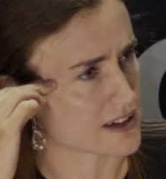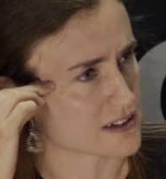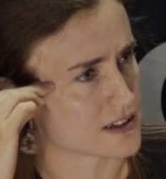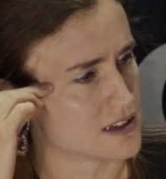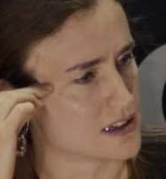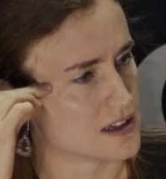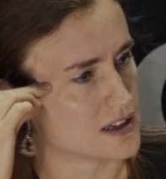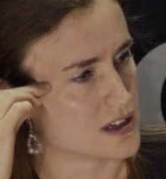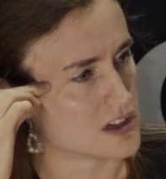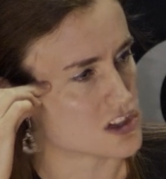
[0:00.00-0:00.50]
again,
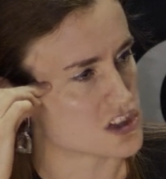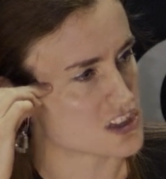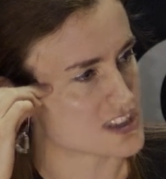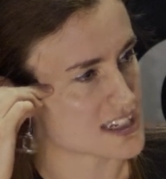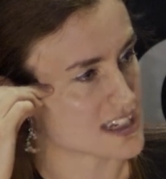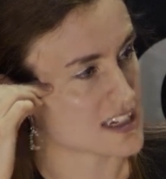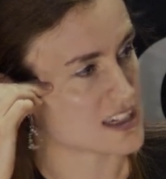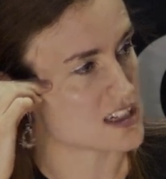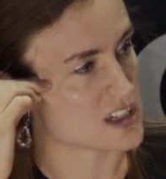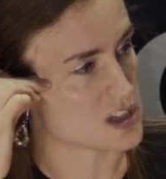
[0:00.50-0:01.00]
she
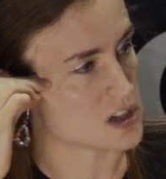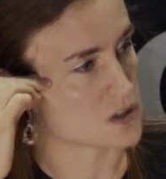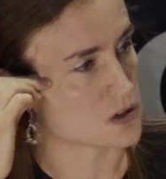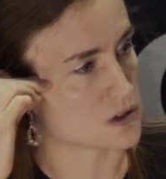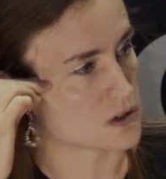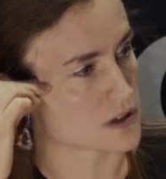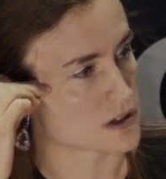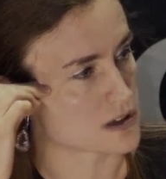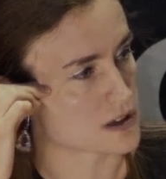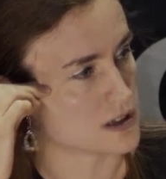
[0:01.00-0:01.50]
said in New
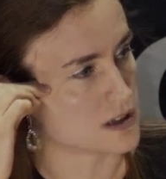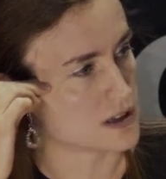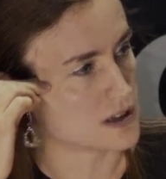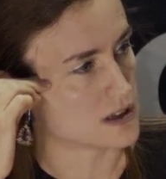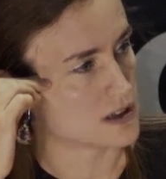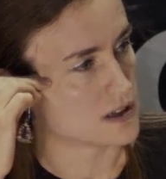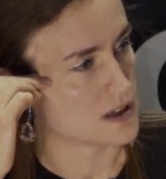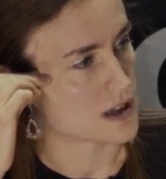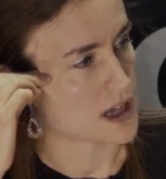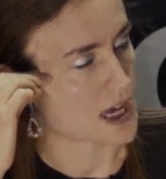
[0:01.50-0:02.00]
York,
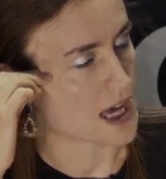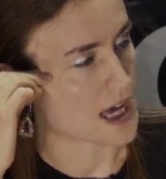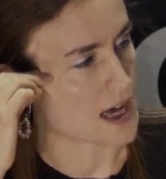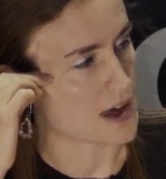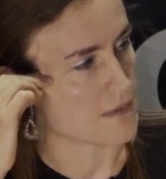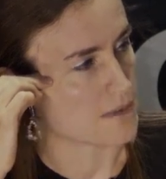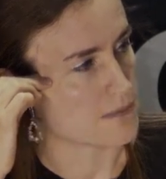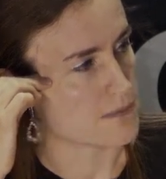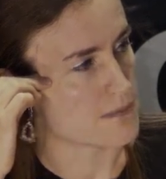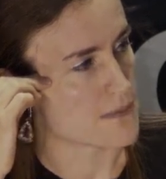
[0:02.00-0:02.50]

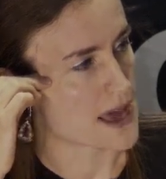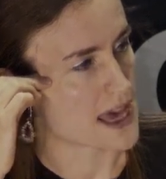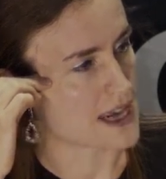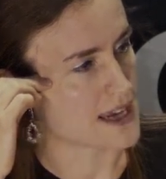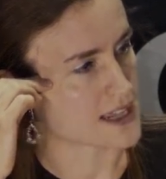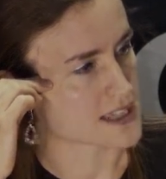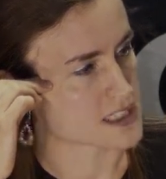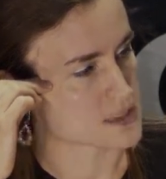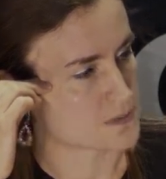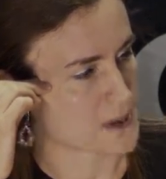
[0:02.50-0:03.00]

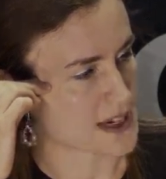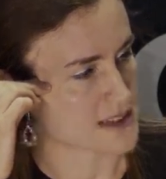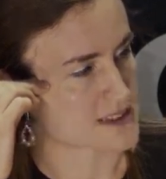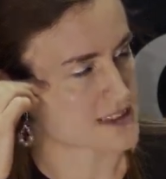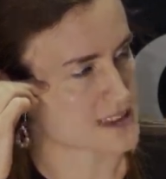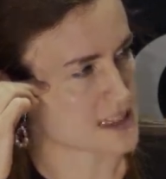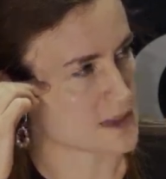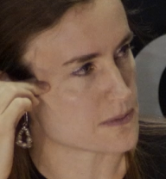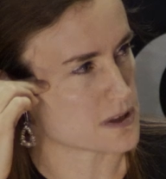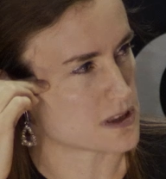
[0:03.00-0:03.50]
men expect
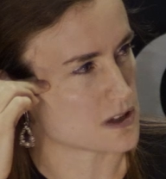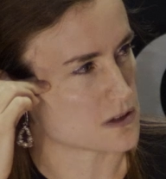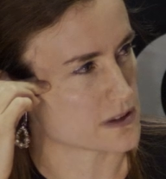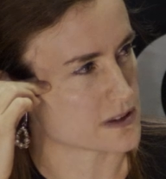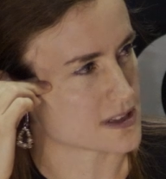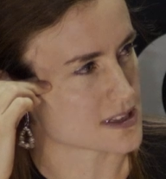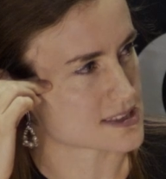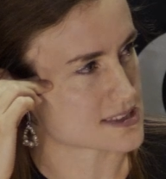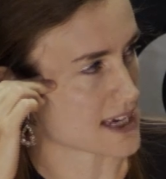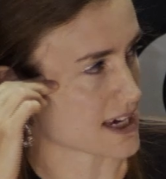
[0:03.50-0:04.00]
to sleep with you
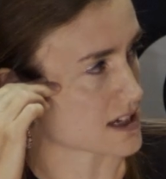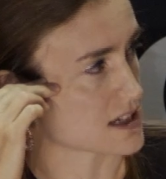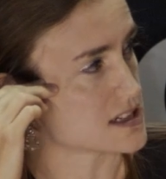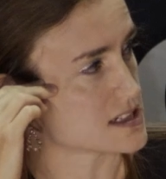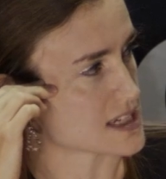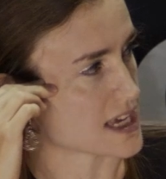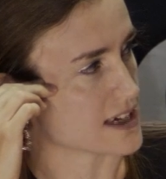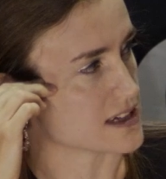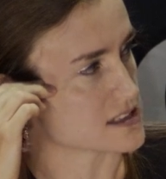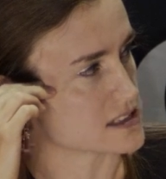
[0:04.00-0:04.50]
on the
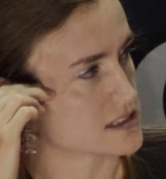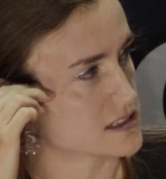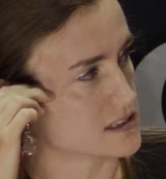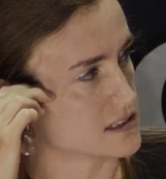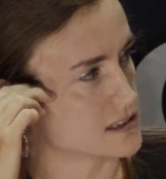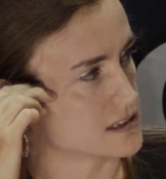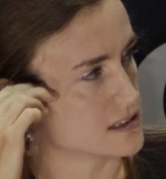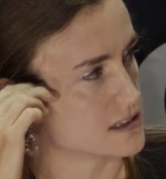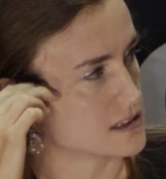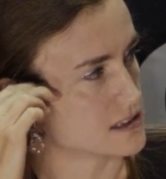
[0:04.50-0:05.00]
second date.
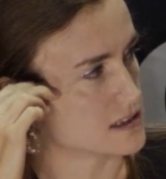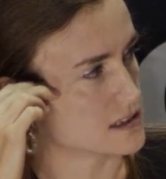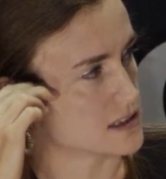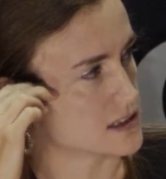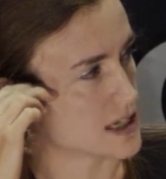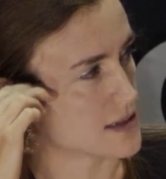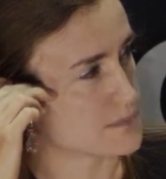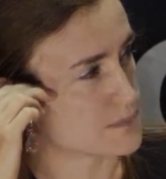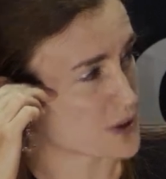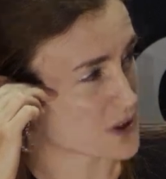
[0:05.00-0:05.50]

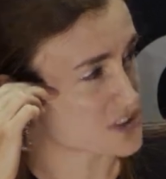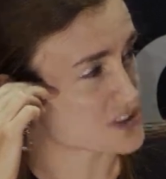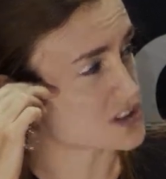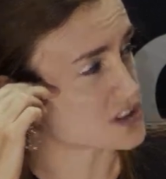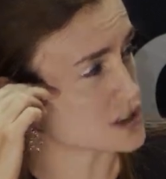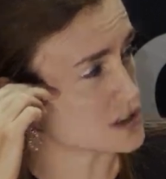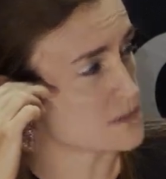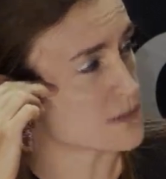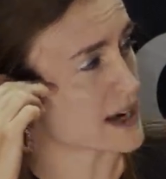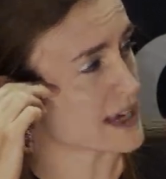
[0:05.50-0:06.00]
In
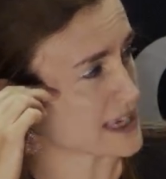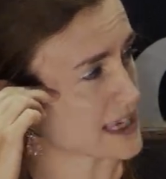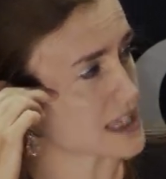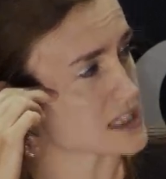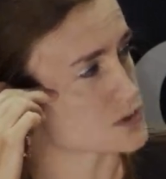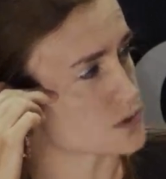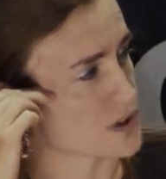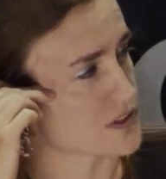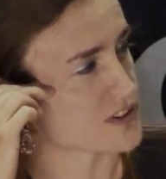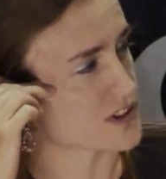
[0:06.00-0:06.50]
Boston, you might
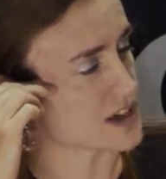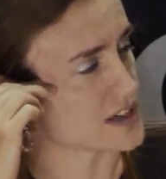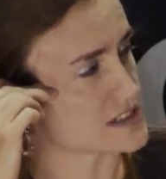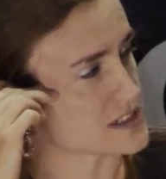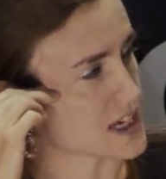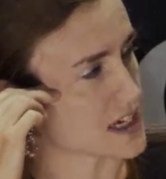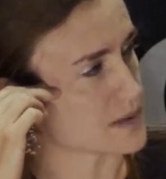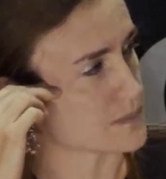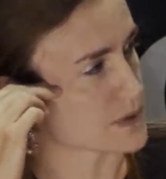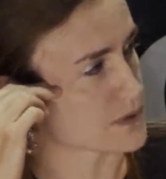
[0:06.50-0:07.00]
get to a third
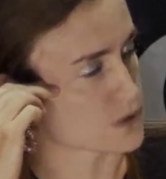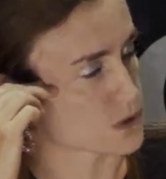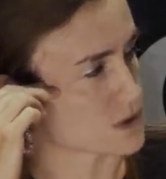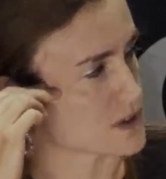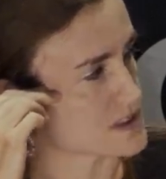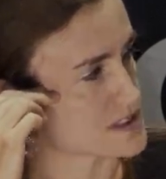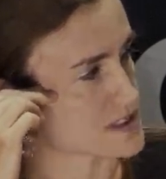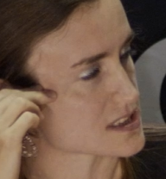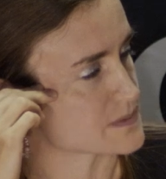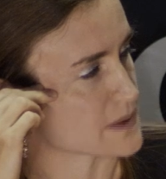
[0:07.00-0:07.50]
date
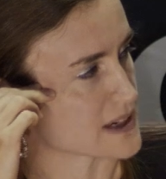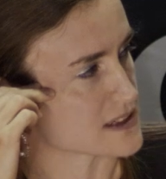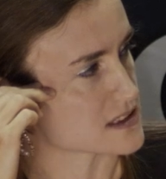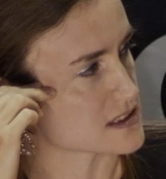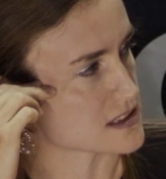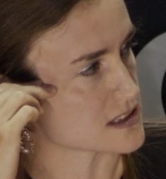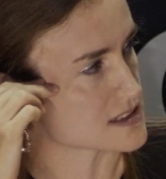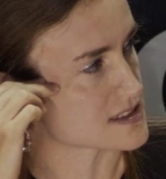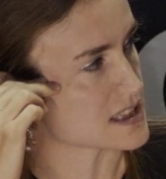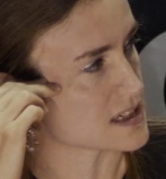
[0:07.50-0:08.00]
before it's
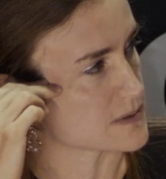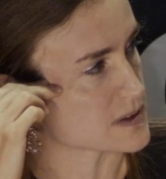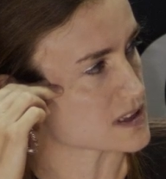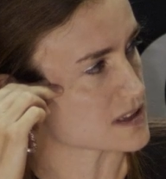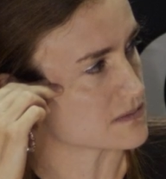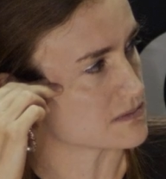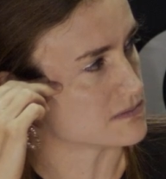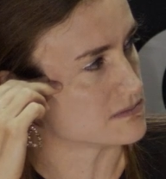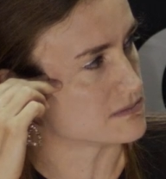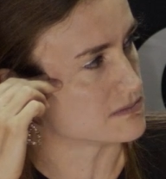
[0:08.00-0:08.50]
expected that you sleep with
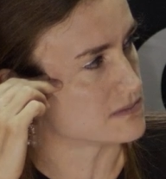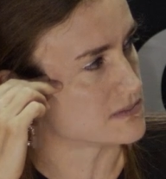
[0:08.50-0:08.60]
them.